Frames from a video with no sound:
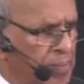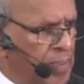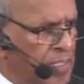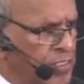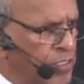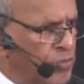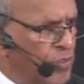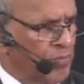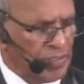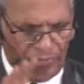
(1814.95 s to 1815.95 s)

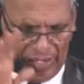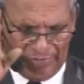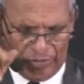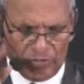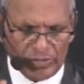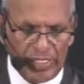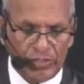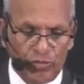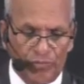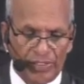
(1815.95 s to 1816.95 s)
multitude with the 5 loaves
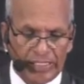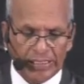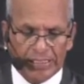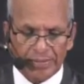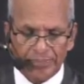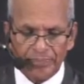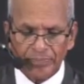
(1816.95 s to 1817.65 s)
and 2 fishes.